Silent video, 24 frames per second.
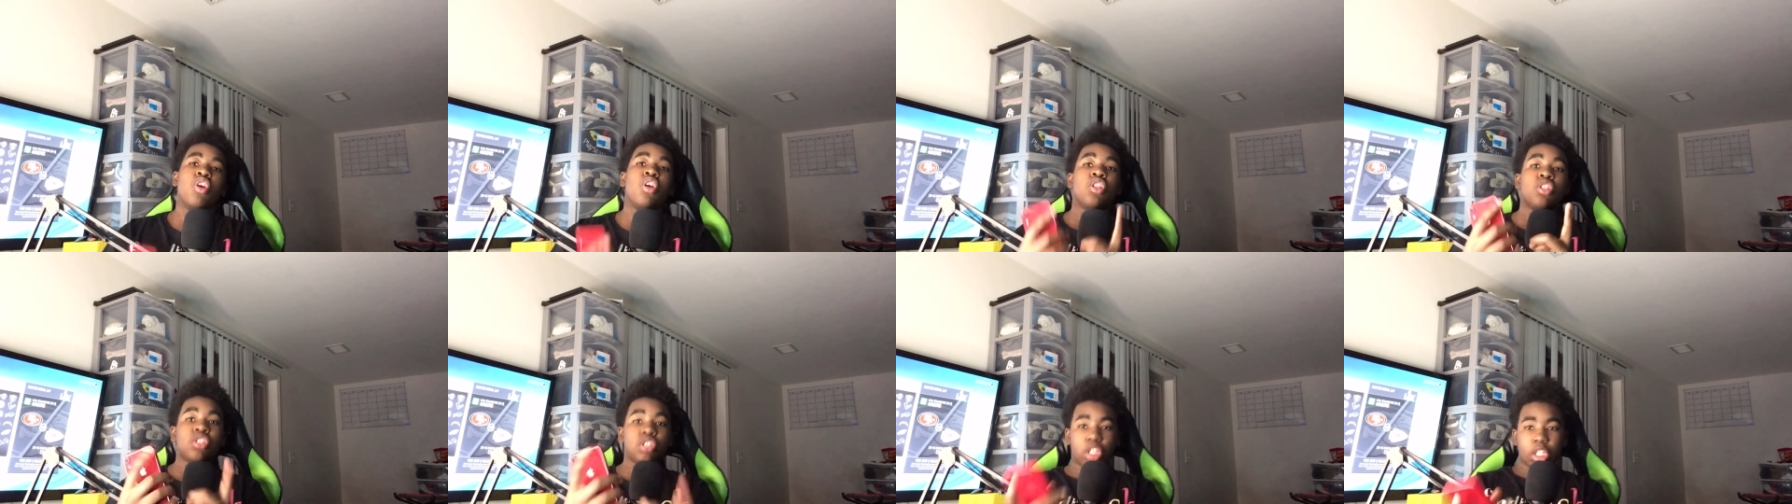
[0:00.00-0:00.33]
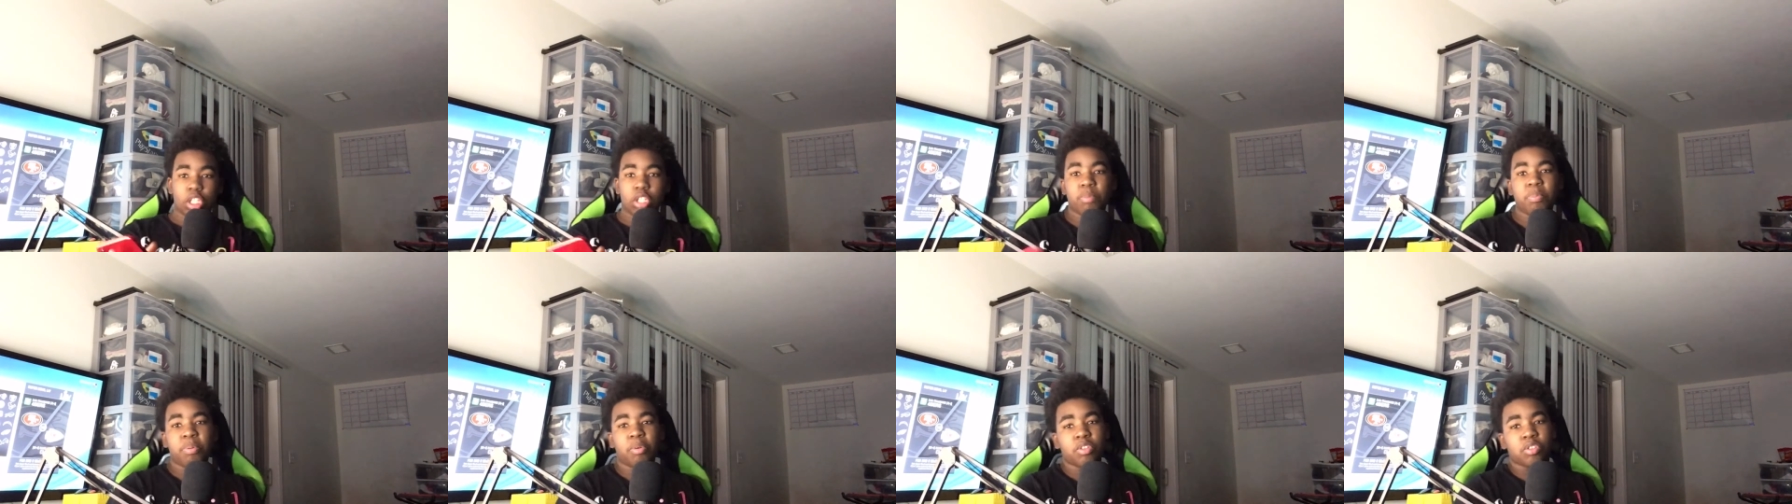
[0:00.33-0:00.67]
Turn
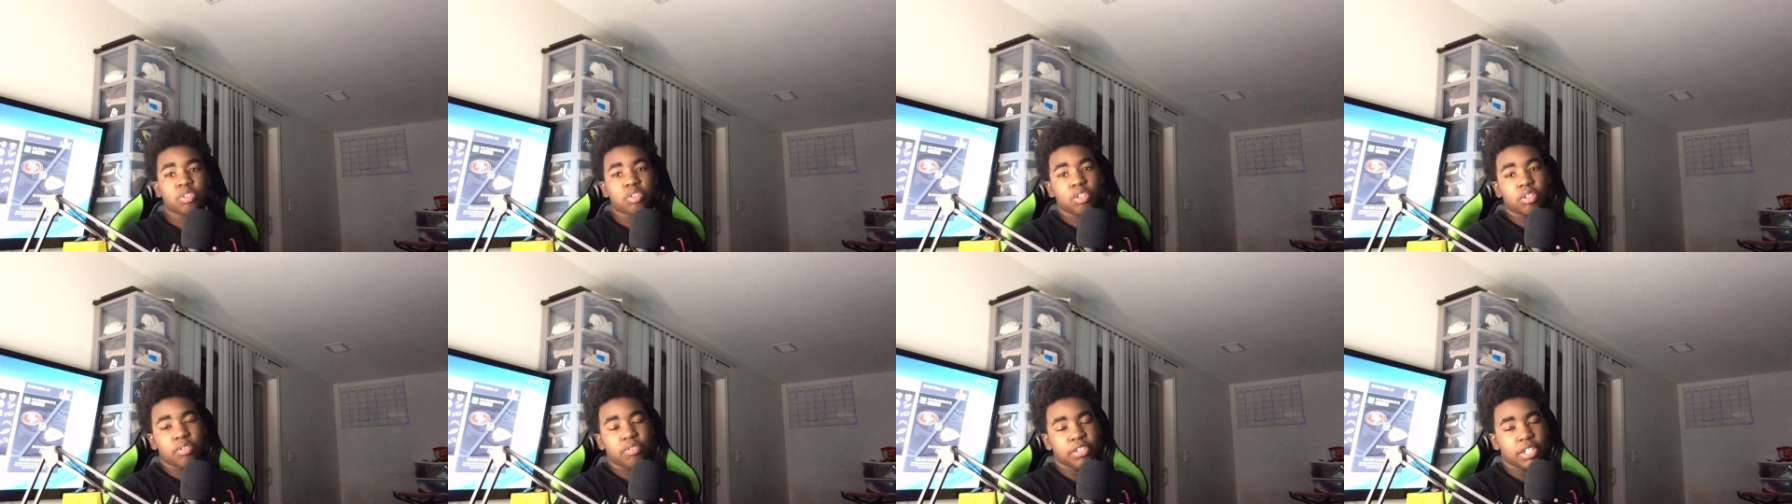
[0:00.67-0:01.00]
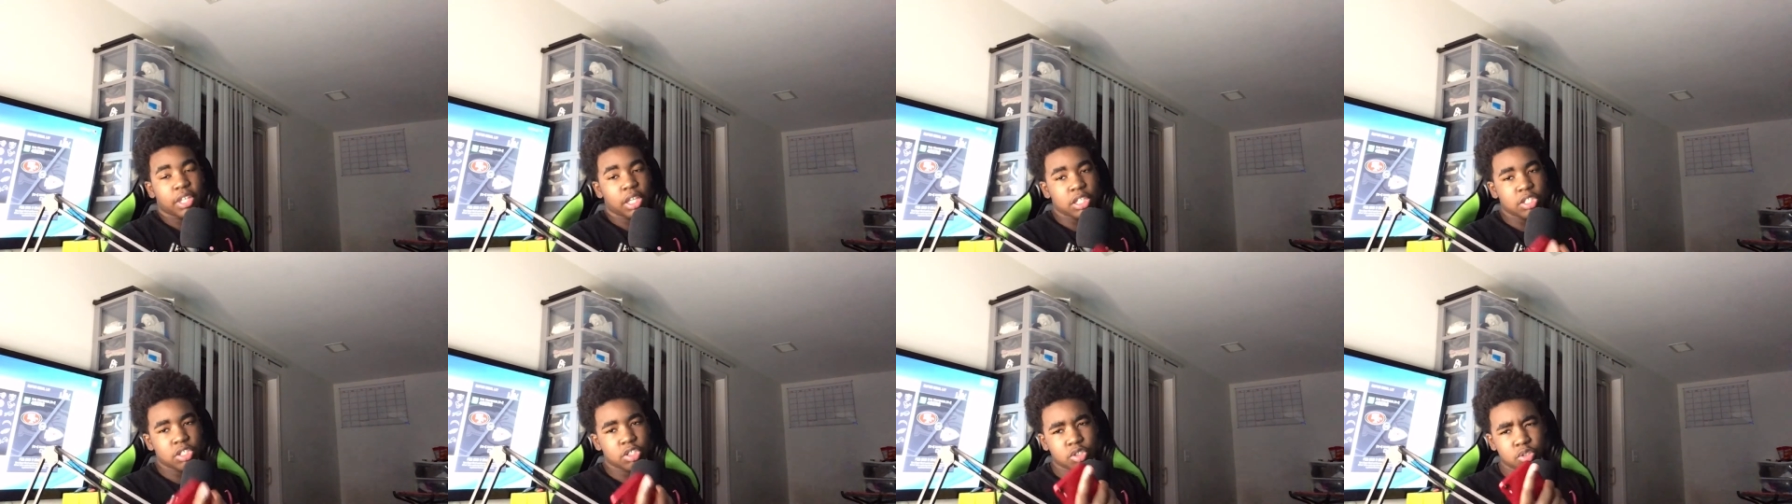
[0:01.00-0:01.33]
on post
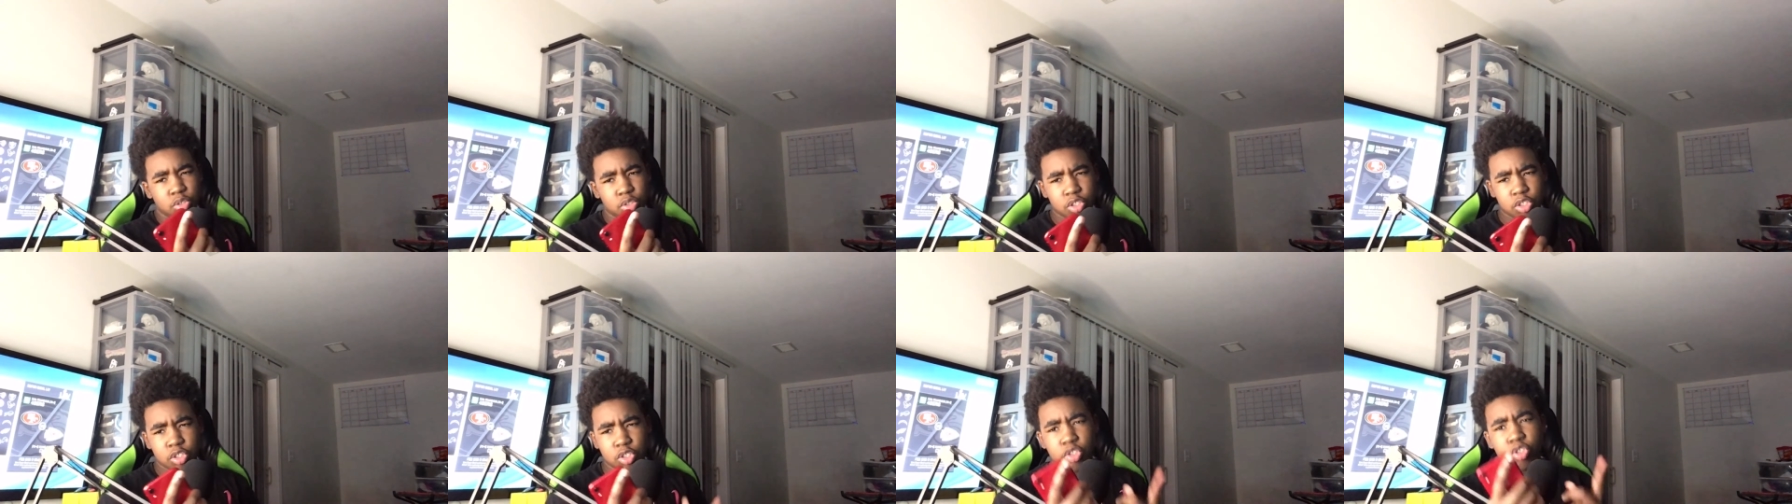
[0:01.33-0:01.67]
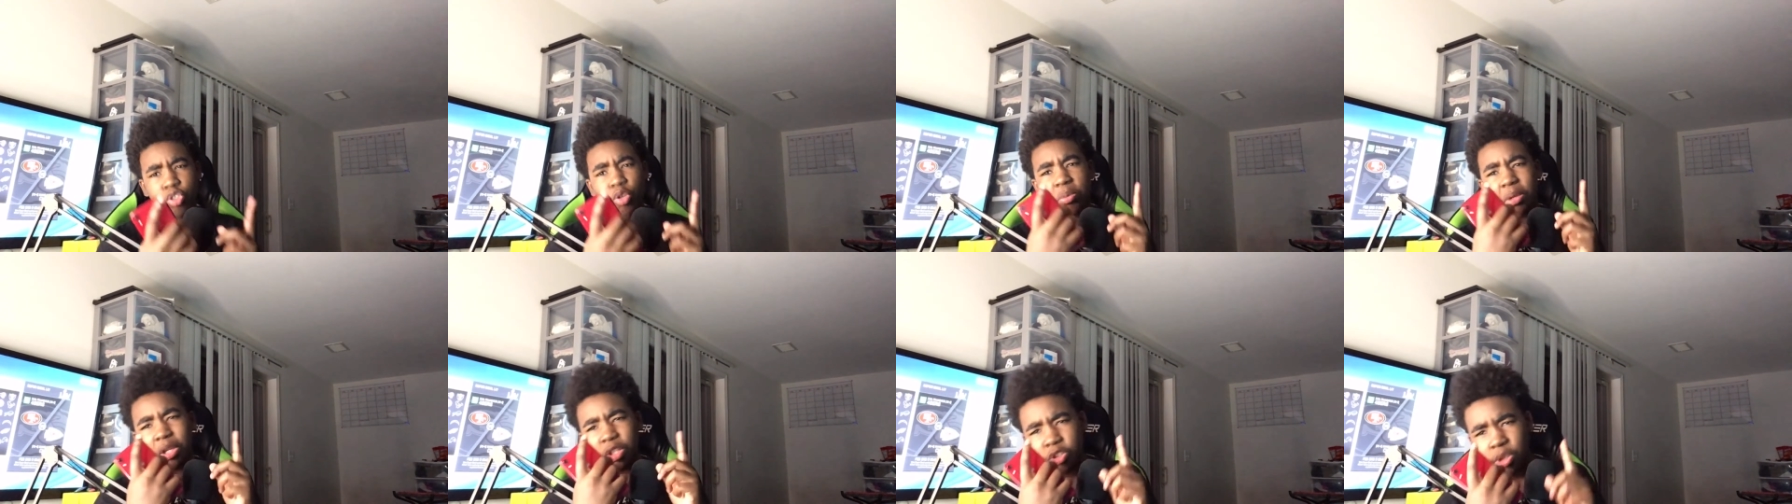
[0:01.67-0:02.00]
notifications on so you
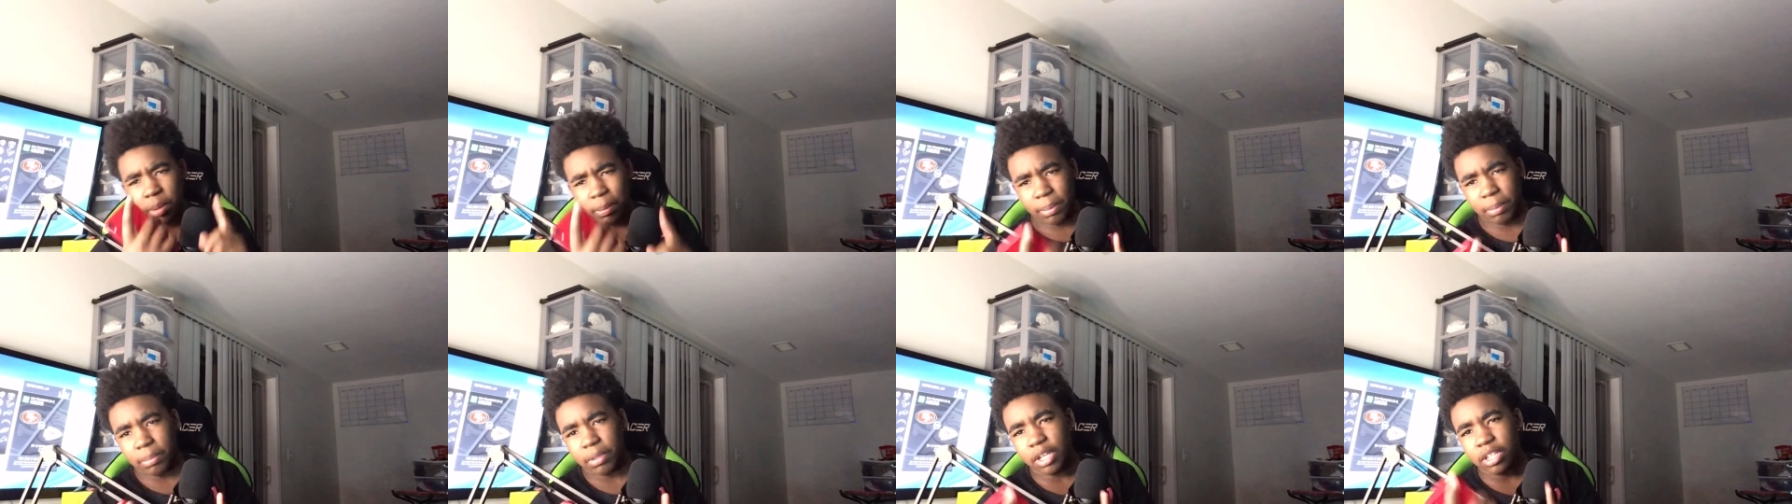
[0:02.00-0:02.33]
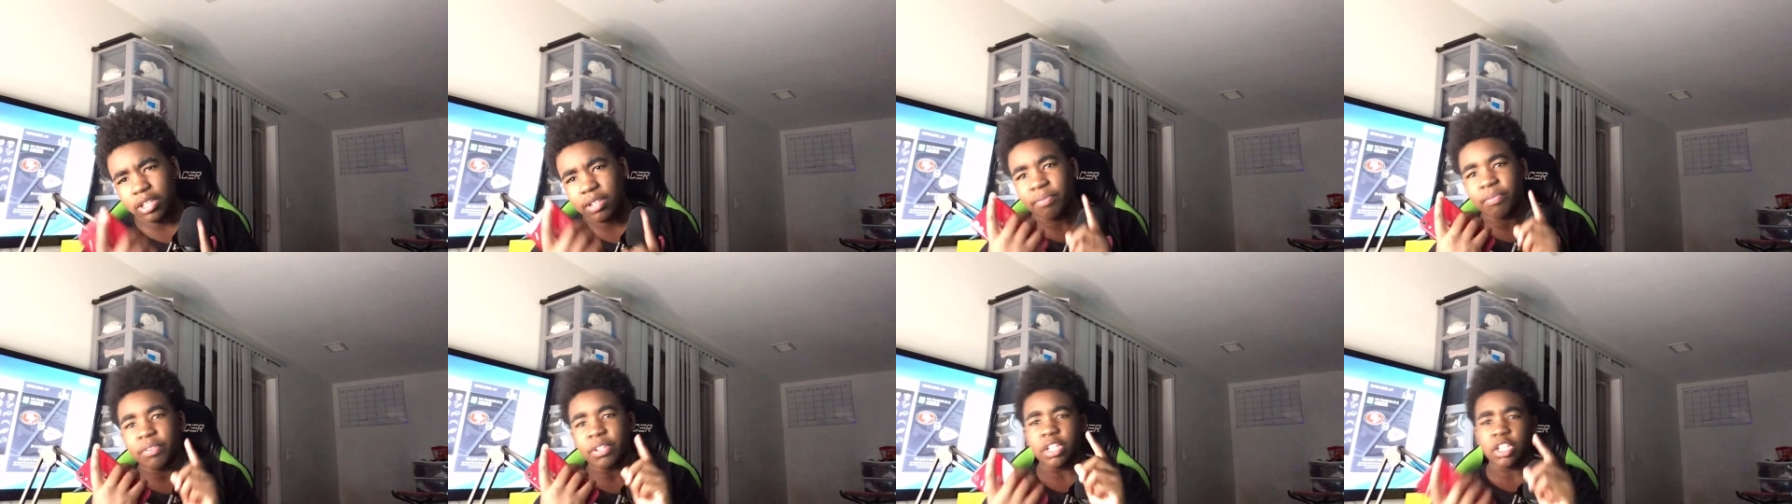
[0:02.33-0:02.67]
know when I drop
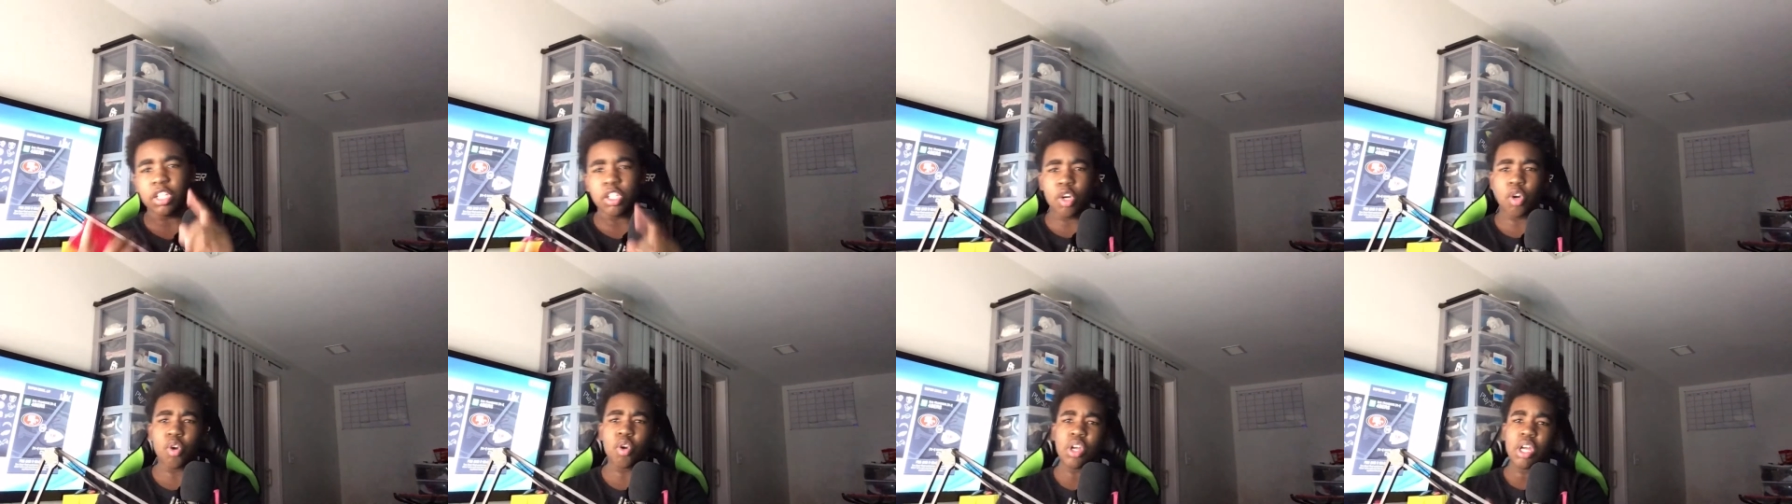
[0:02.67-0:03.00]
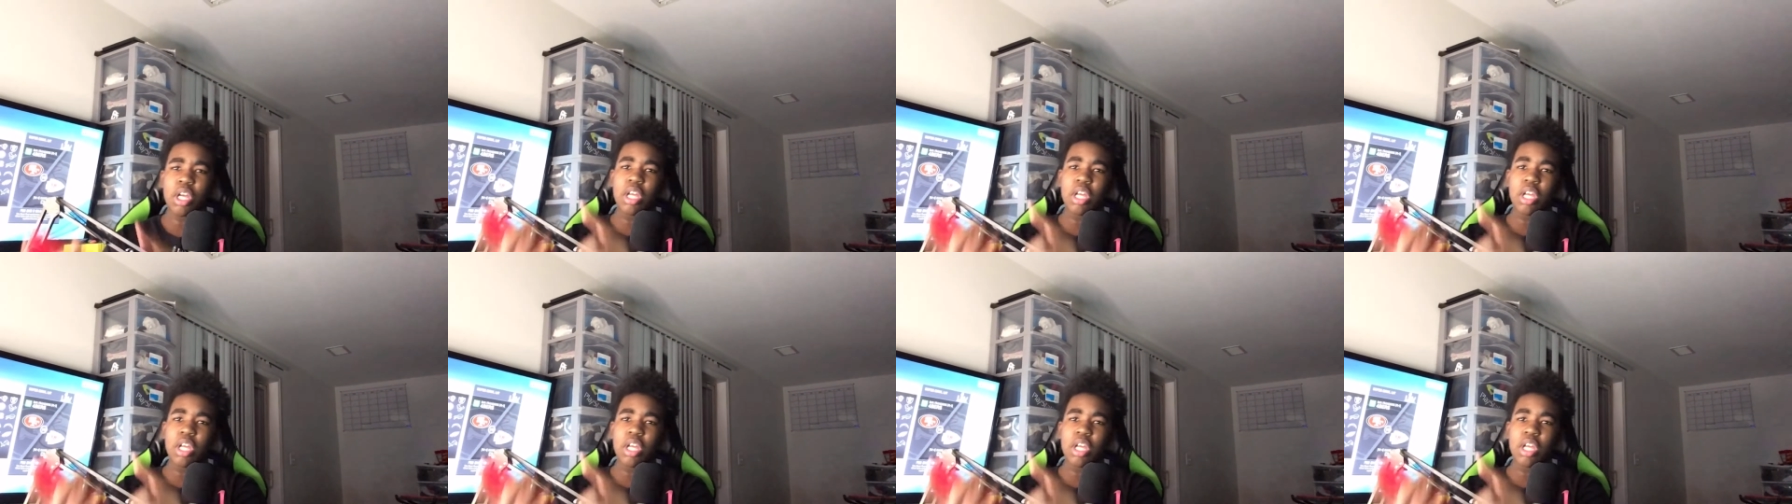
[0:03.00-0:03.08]
another video,